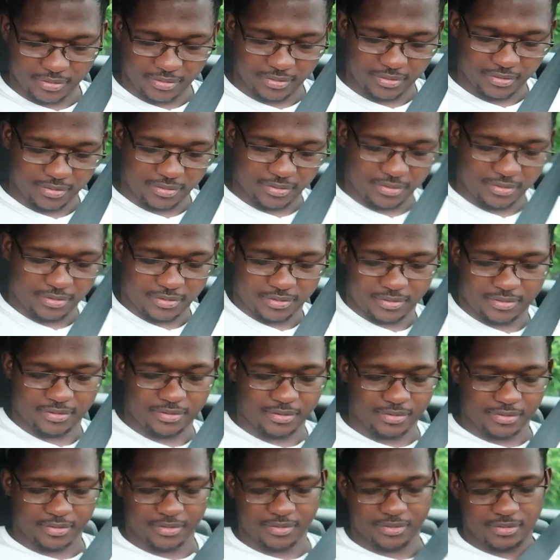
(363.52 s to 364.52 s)

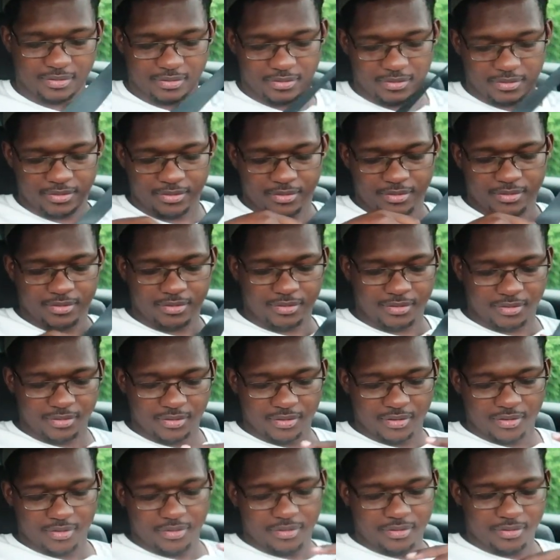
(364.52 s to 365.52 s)

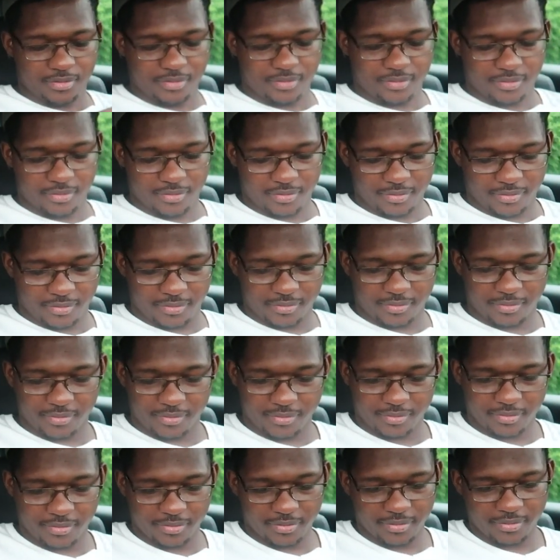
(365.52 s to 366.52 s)

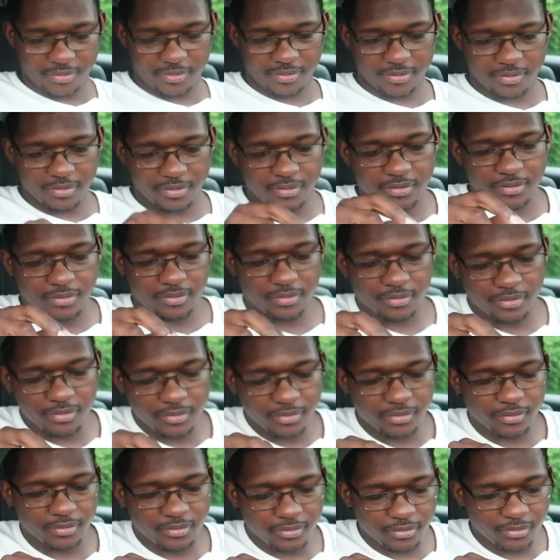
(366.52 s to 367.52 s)

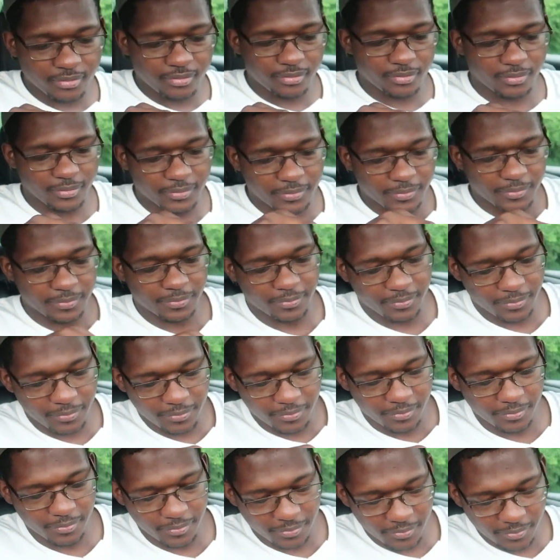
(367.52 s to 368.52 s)

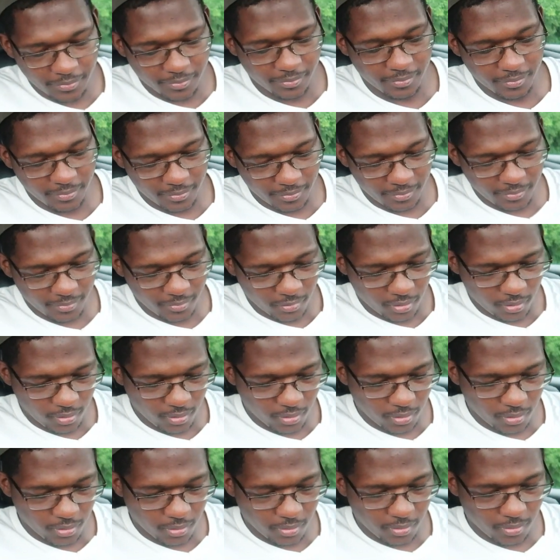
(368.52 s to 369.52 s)

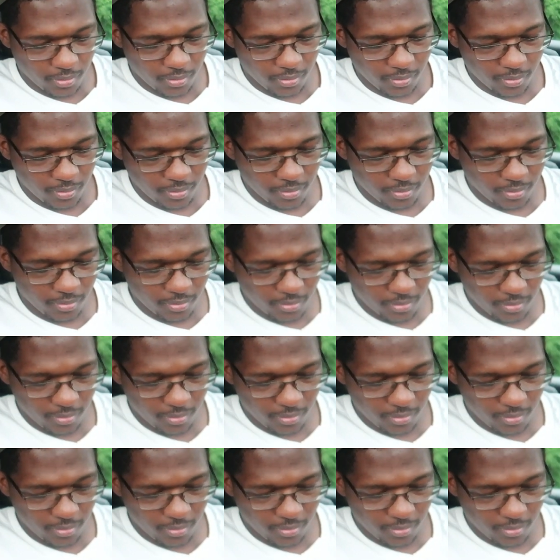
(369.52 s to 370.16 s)
This person isn't speaking.